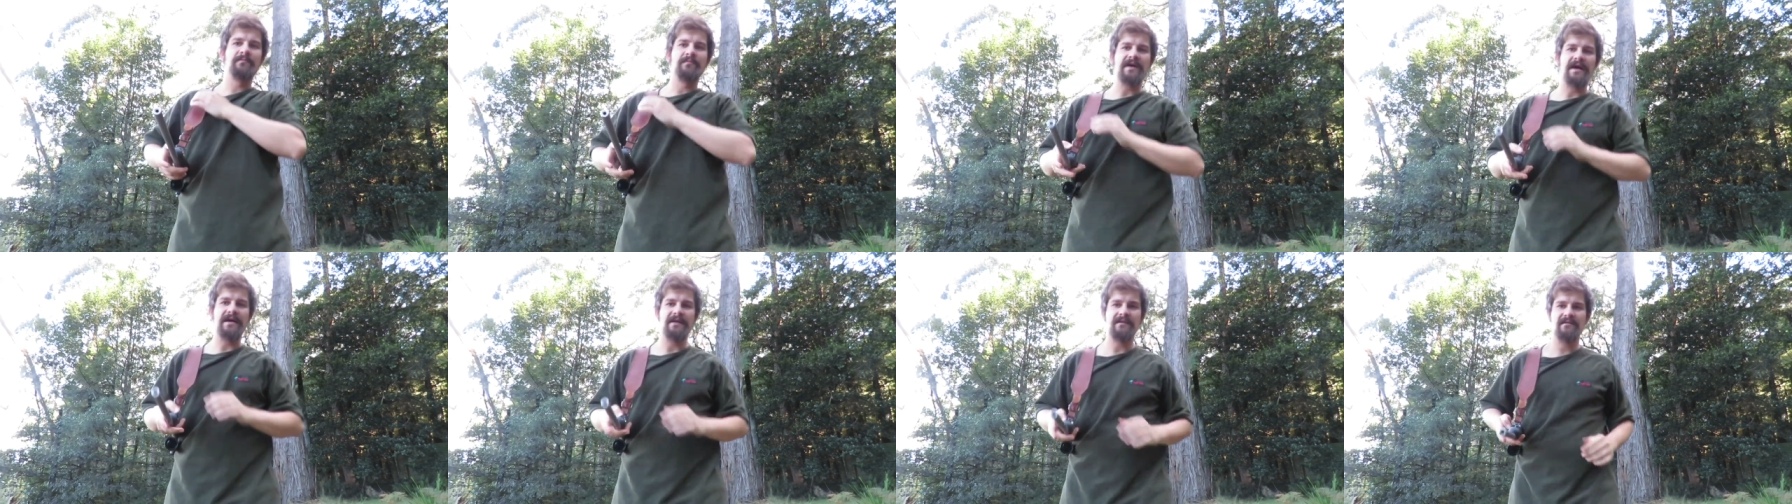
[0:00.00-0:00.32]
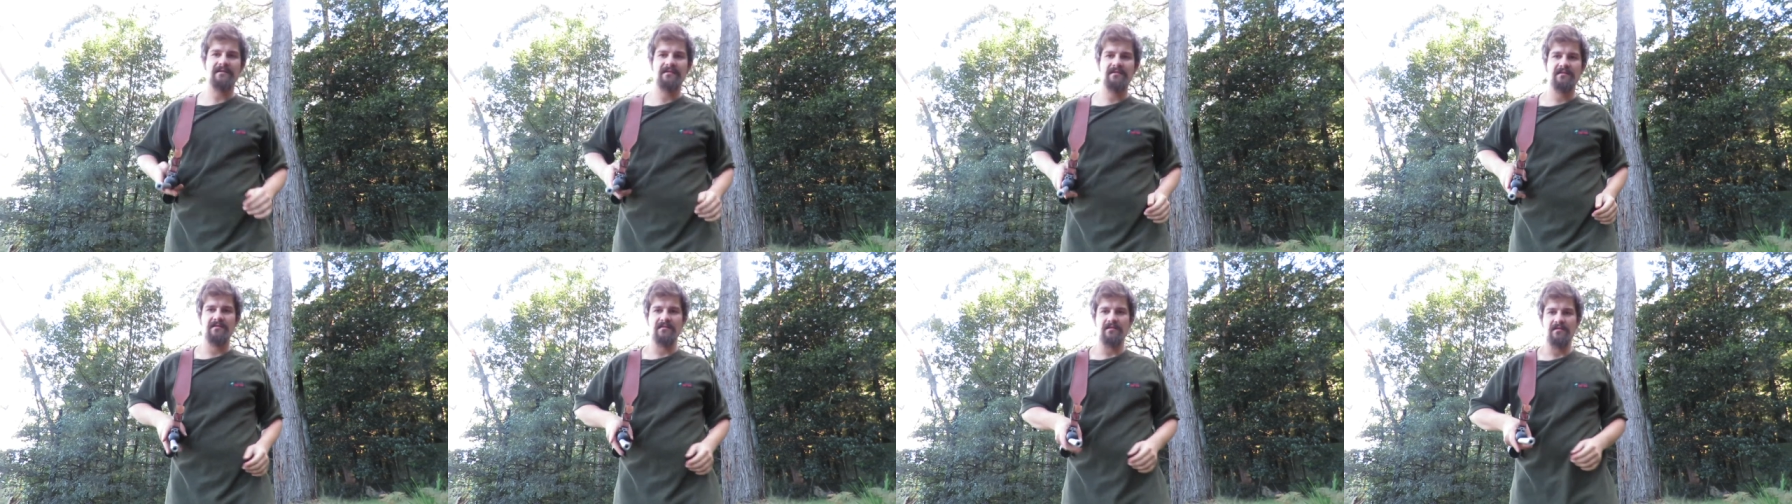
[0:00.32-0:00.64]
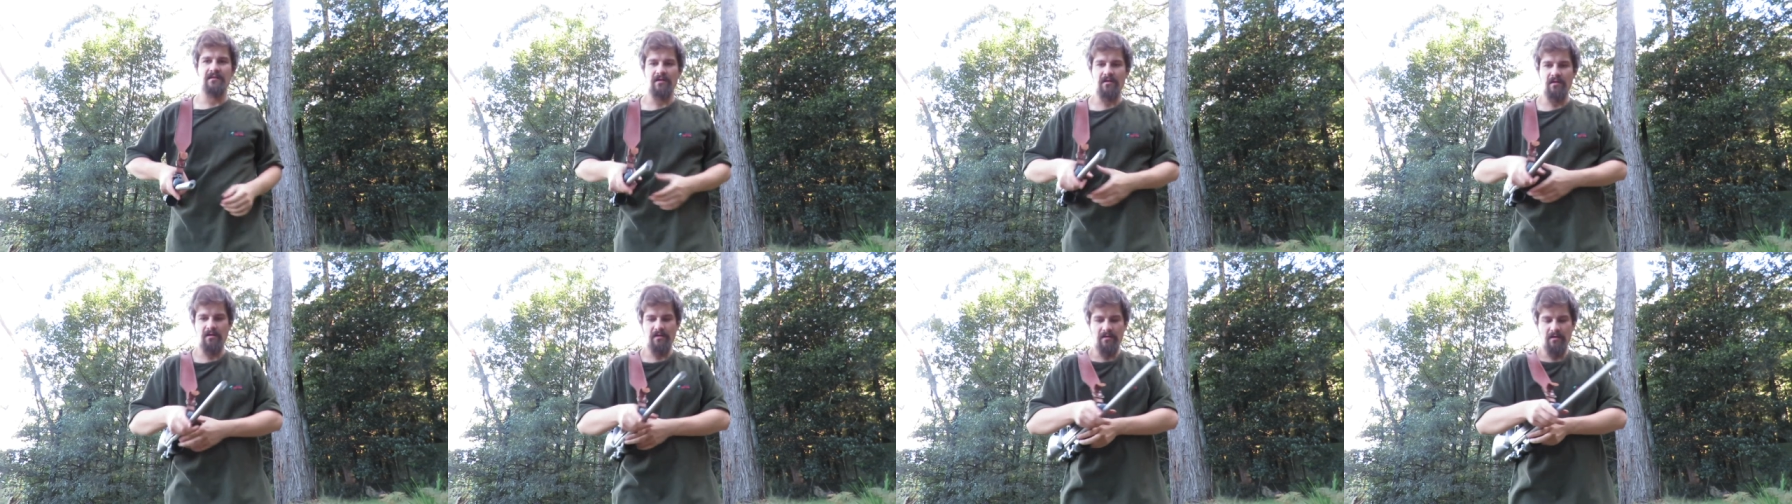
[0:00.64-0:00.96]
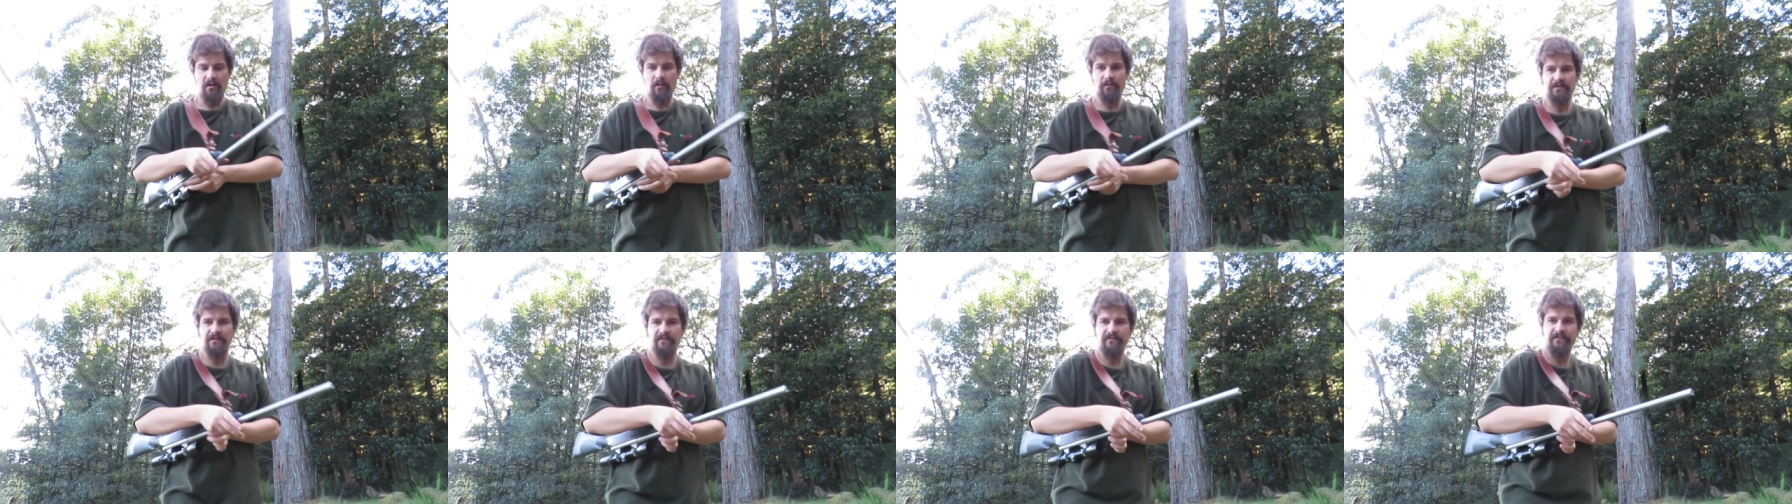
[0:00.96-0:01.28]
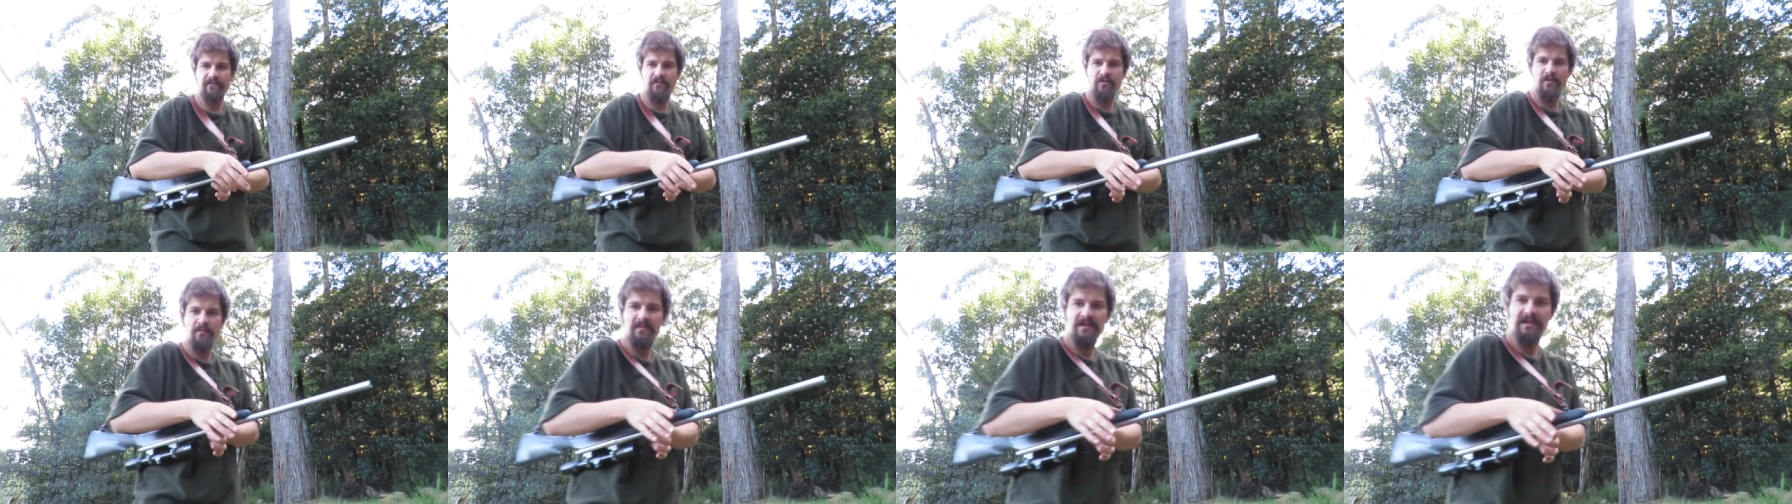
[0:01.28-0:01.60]
but hold it
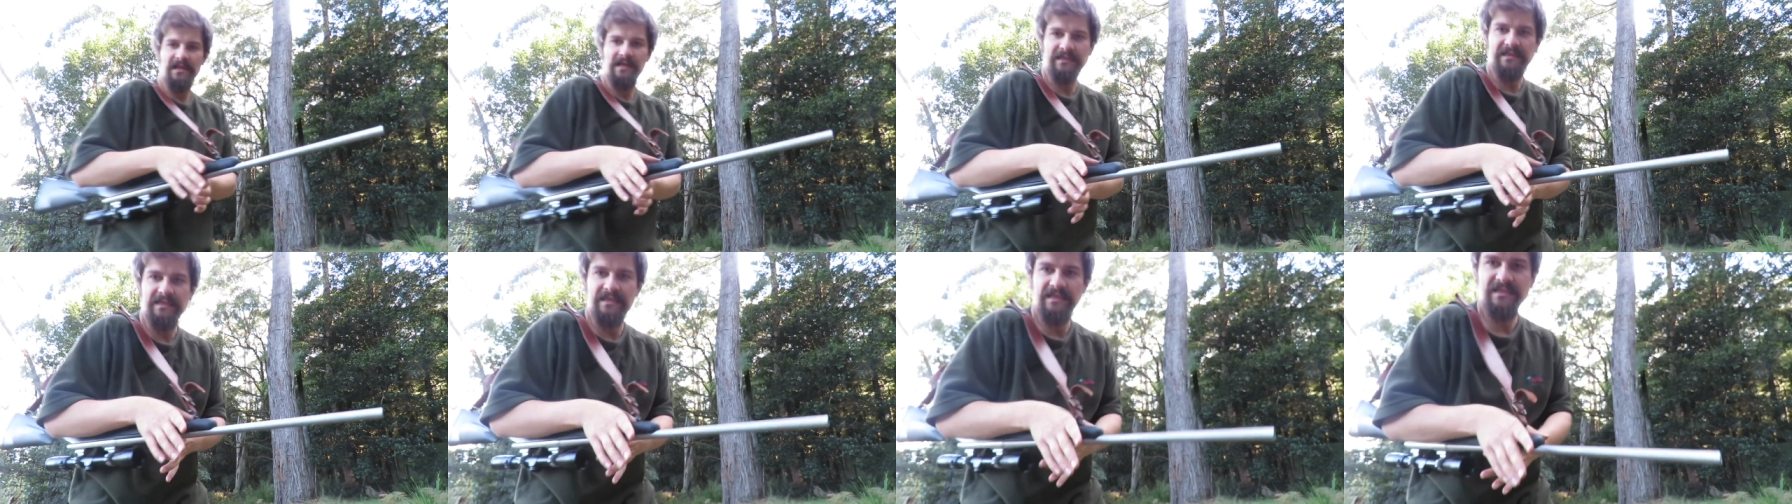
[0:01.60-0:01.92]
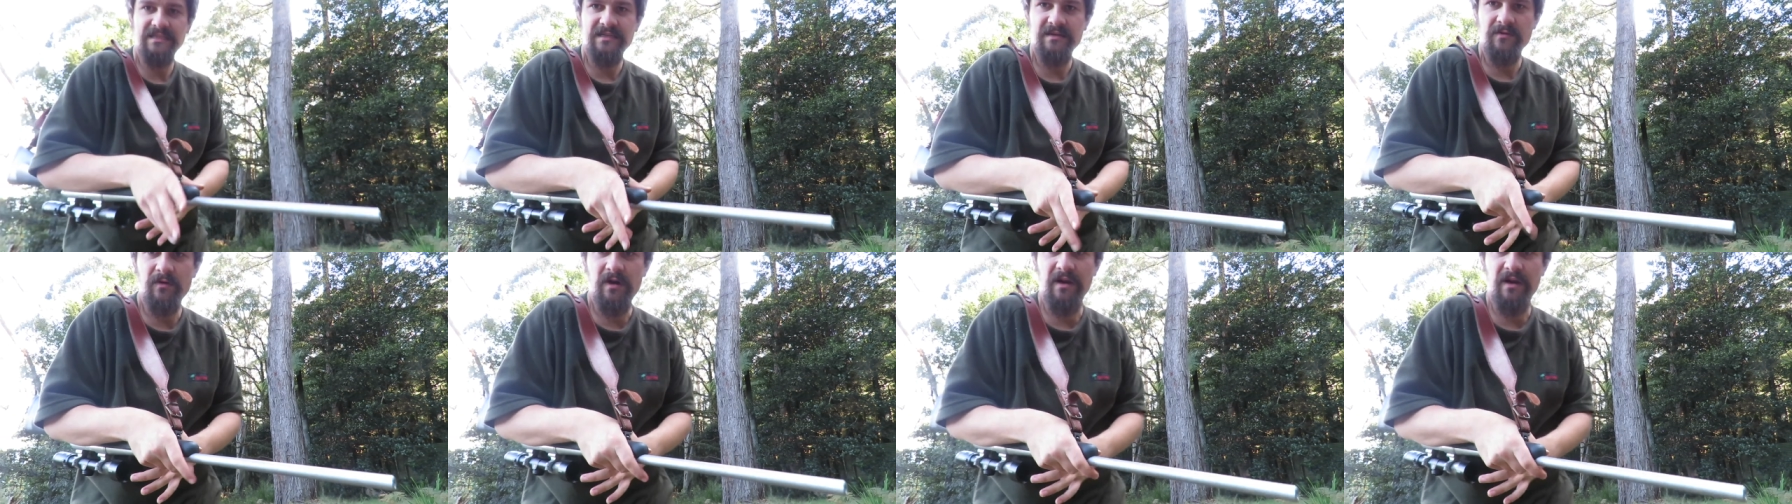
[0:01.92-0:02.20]
firmly like this,